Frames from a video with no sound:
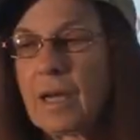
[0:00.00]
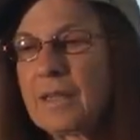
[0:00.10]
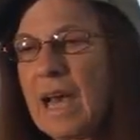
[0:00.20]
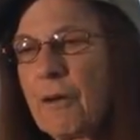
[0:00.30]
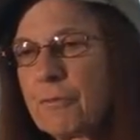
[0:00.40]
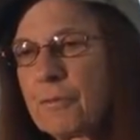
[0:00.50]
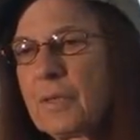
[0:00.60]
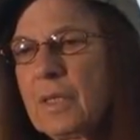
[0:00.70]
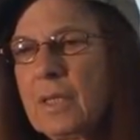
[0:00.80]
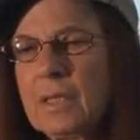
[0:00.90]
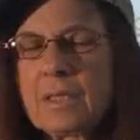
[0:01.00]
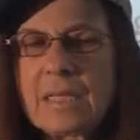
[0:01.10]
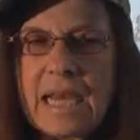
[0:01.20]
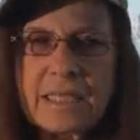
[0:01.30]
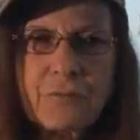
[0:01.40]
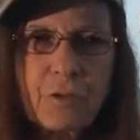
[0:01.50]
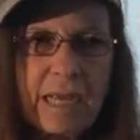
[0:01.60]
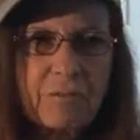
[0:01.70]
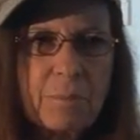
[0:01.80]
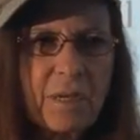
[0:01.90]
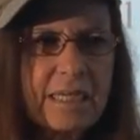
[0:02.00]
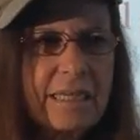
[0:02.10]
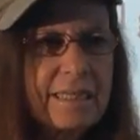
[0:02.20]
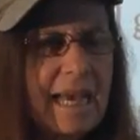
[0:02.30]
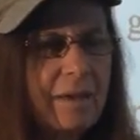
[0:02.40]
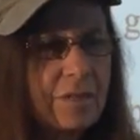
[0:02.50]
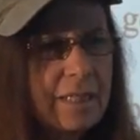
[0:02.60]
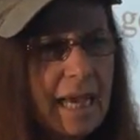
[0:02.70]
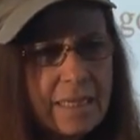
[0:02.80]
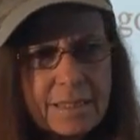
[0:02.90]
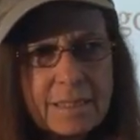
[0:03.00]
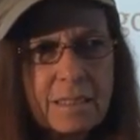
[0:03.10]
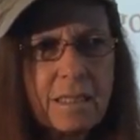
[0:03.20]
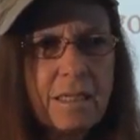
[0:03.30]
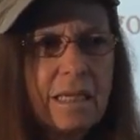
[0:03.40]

enough tests for everybody to have a test.